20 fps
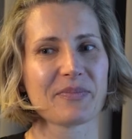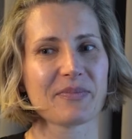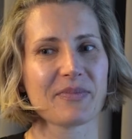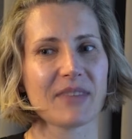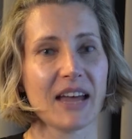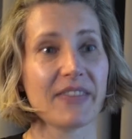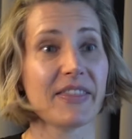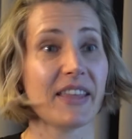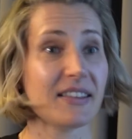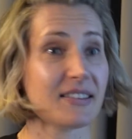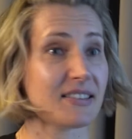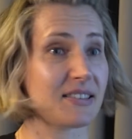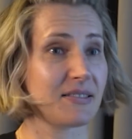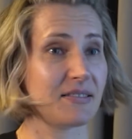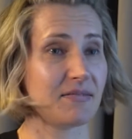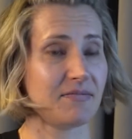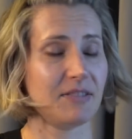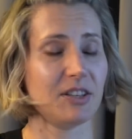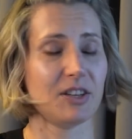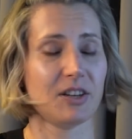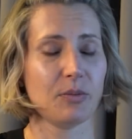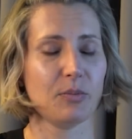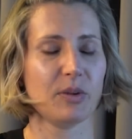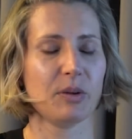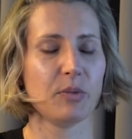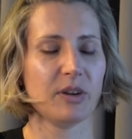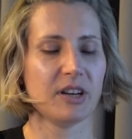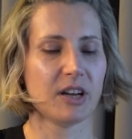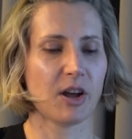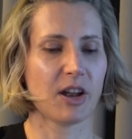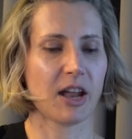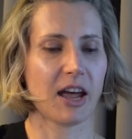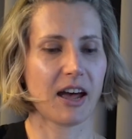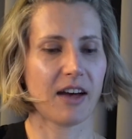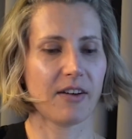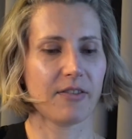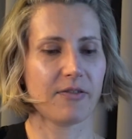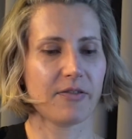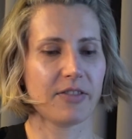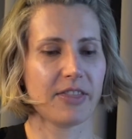And that's, you know, we don't
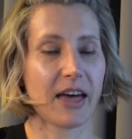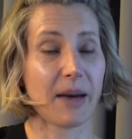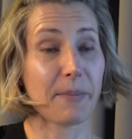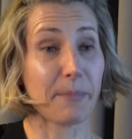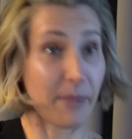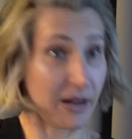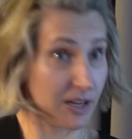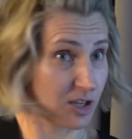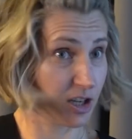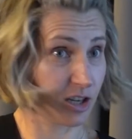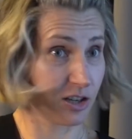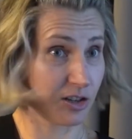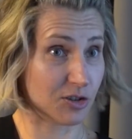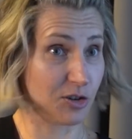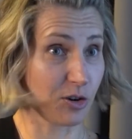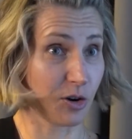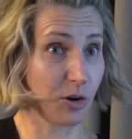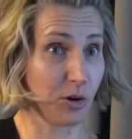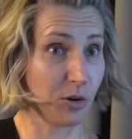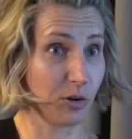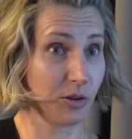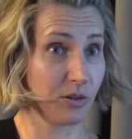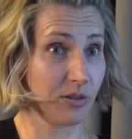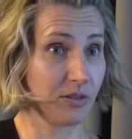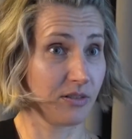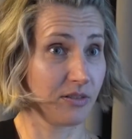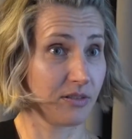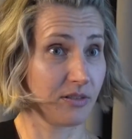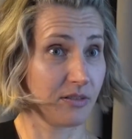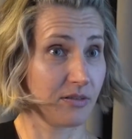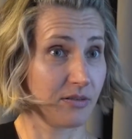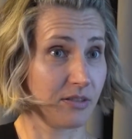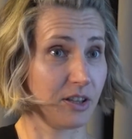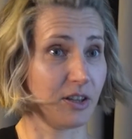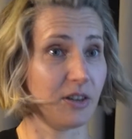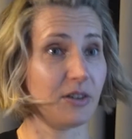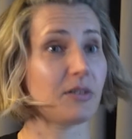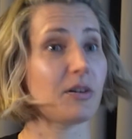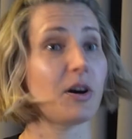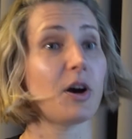have that much control, you
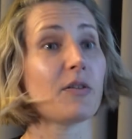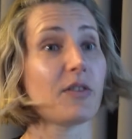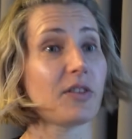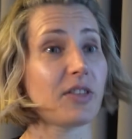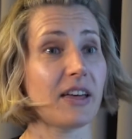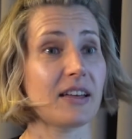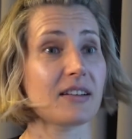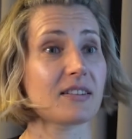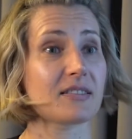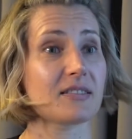know, over that